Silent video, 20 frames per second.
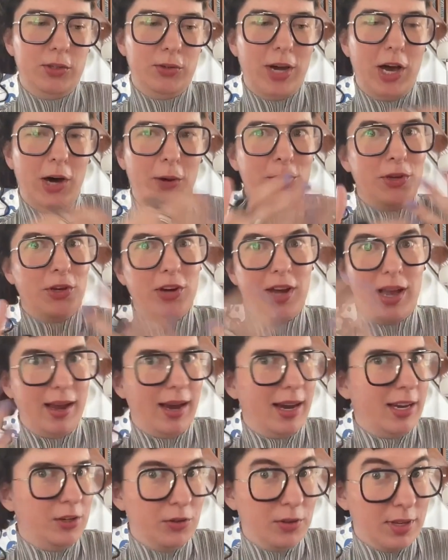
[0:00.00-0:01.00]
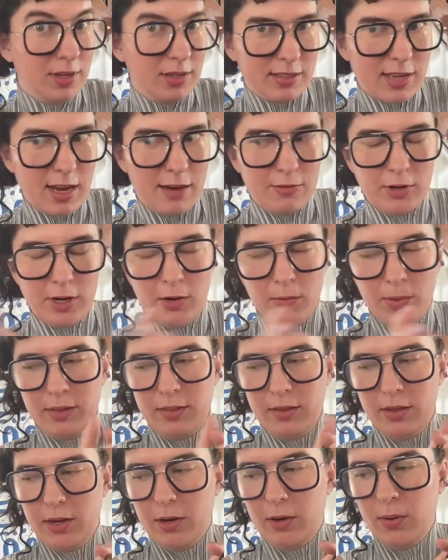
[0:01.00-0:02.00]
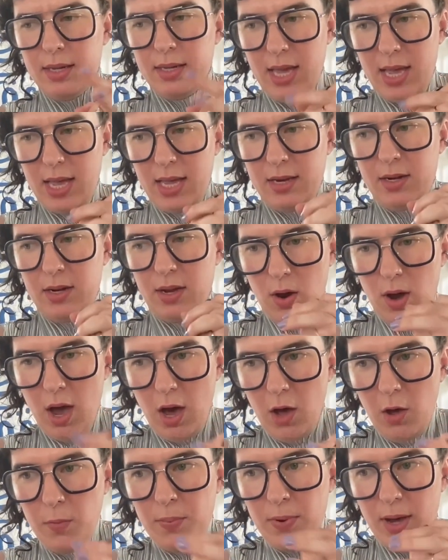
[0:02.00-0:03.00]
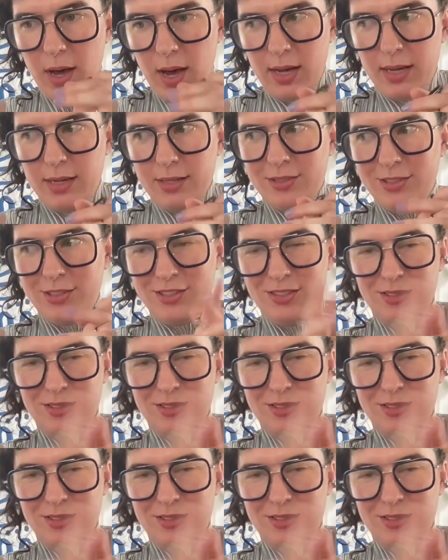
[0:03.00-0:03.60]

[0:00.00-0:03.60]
help your AI do the discovery with you, can help us